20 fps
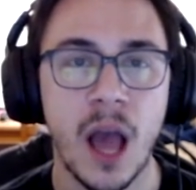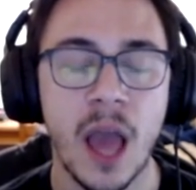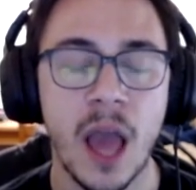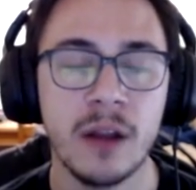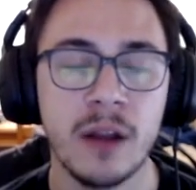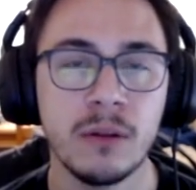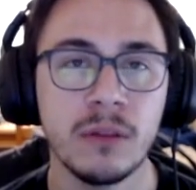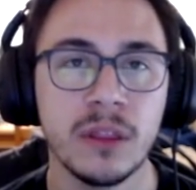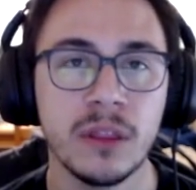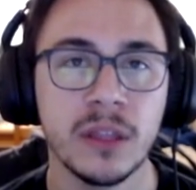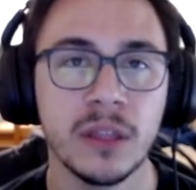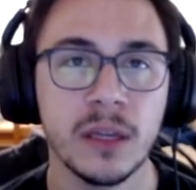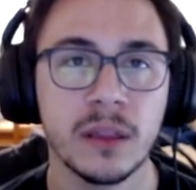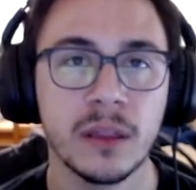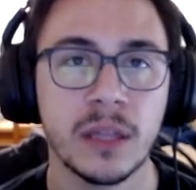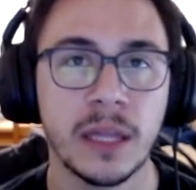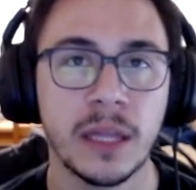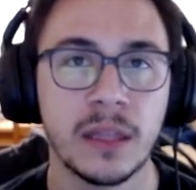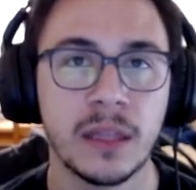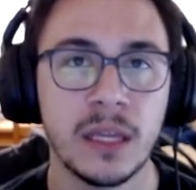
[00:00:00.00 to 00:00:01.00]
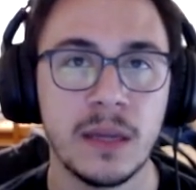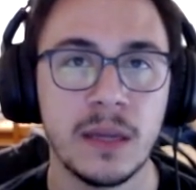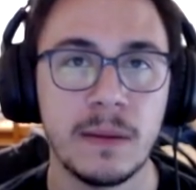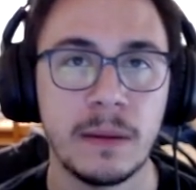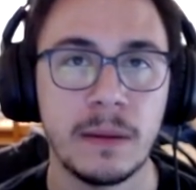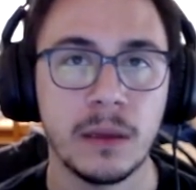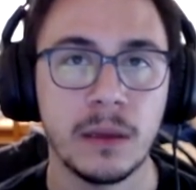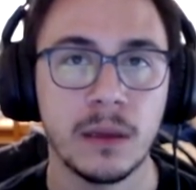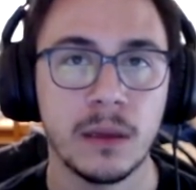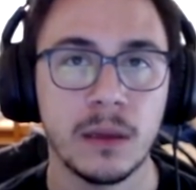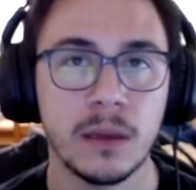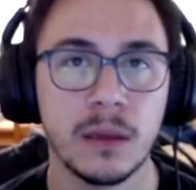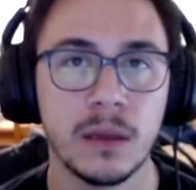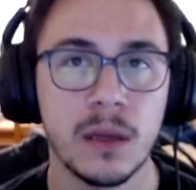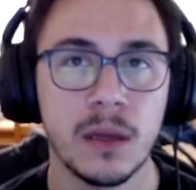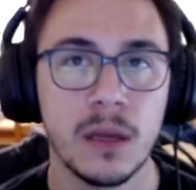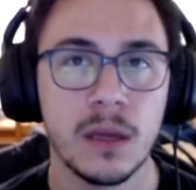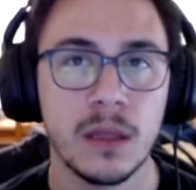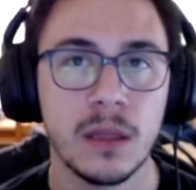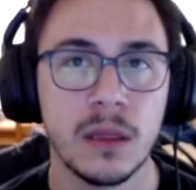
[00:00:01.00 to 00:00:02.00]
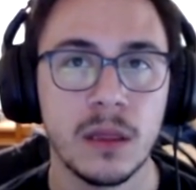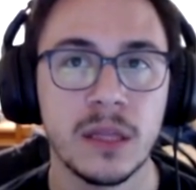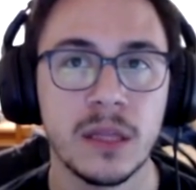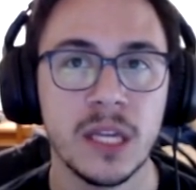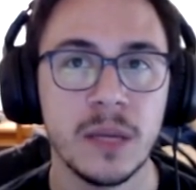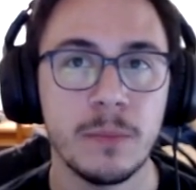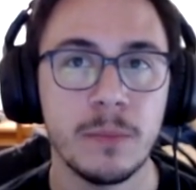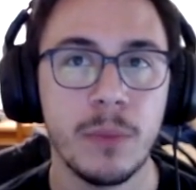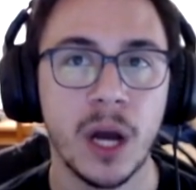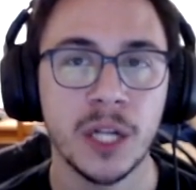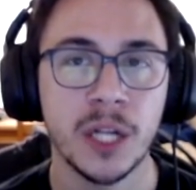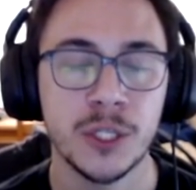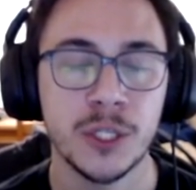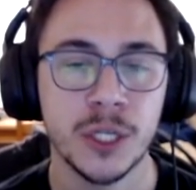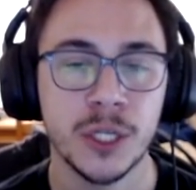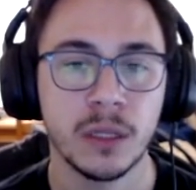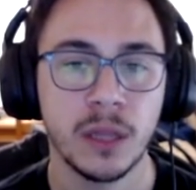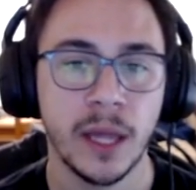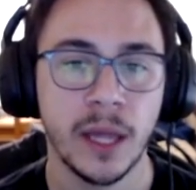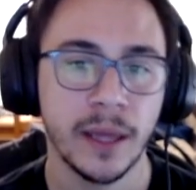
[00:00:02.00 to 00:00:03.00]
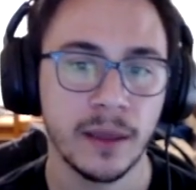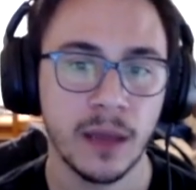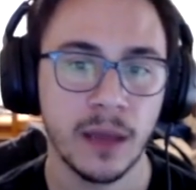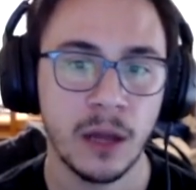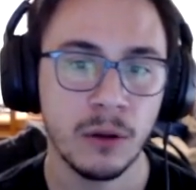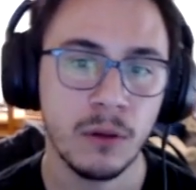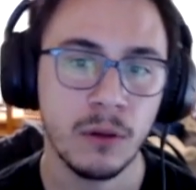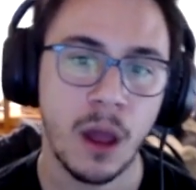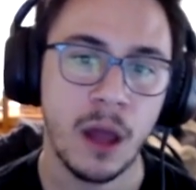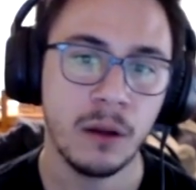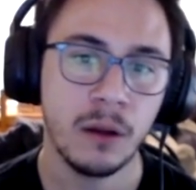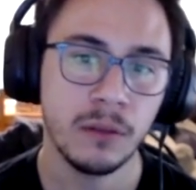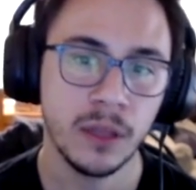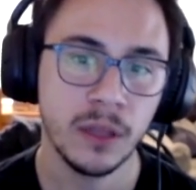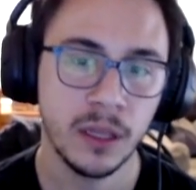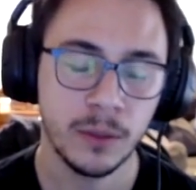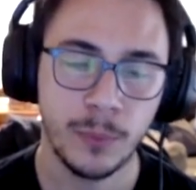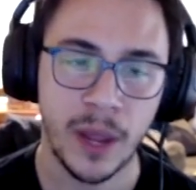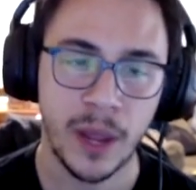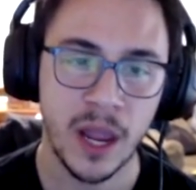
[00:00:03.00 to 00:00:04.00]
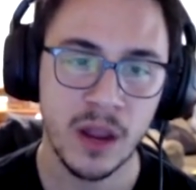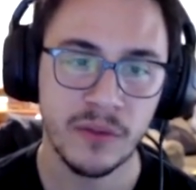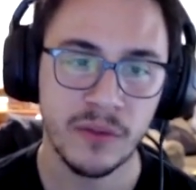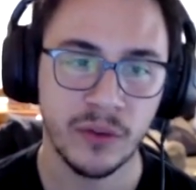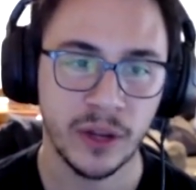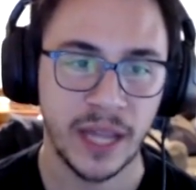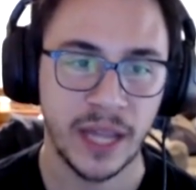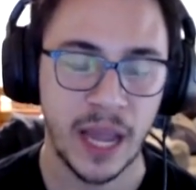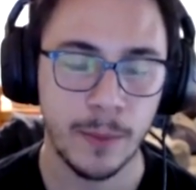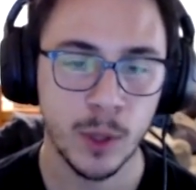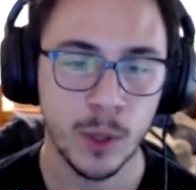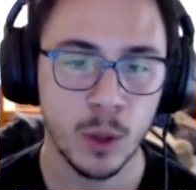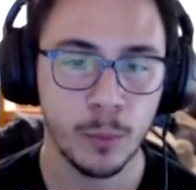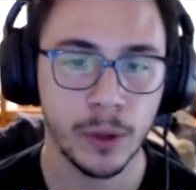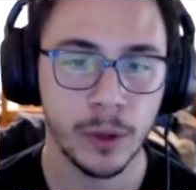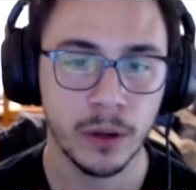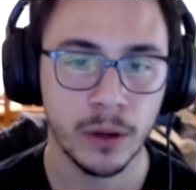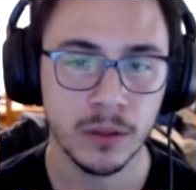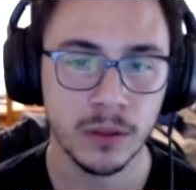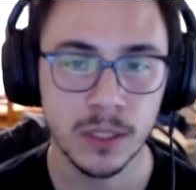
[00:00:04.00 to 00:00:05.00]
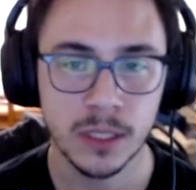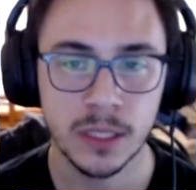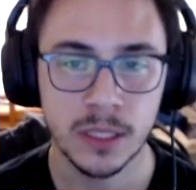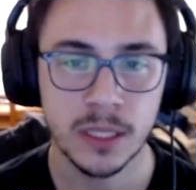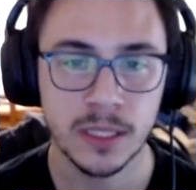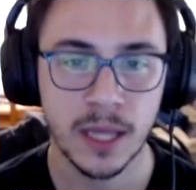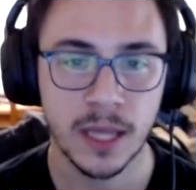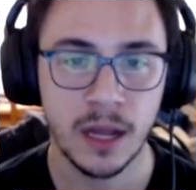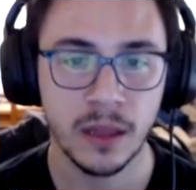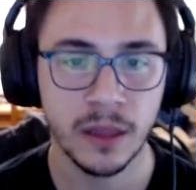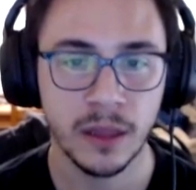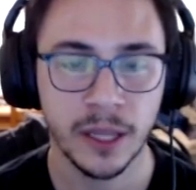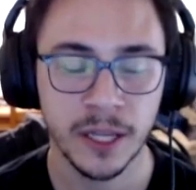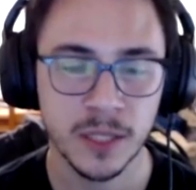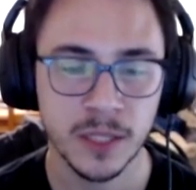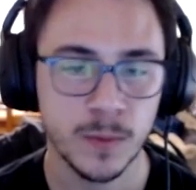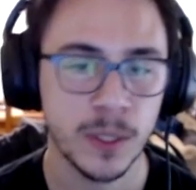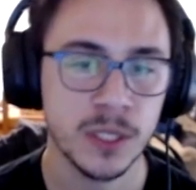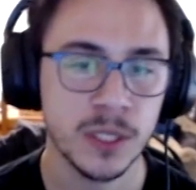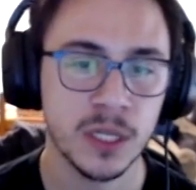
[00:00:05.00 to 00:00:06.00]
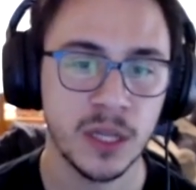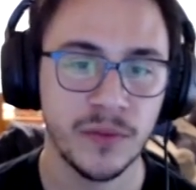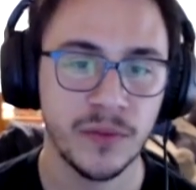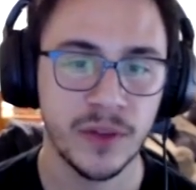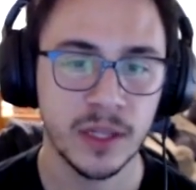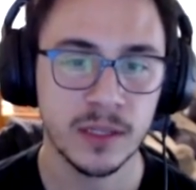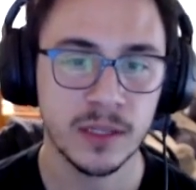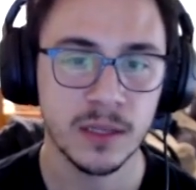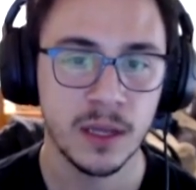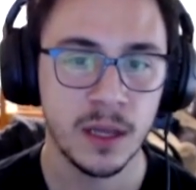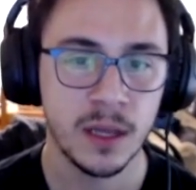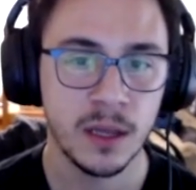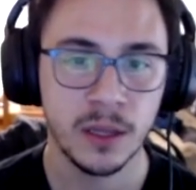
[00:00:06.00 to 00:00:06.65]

I don't think that the budget, like, I don't think paying for cameo appearances and this kind of thing, especially if it's,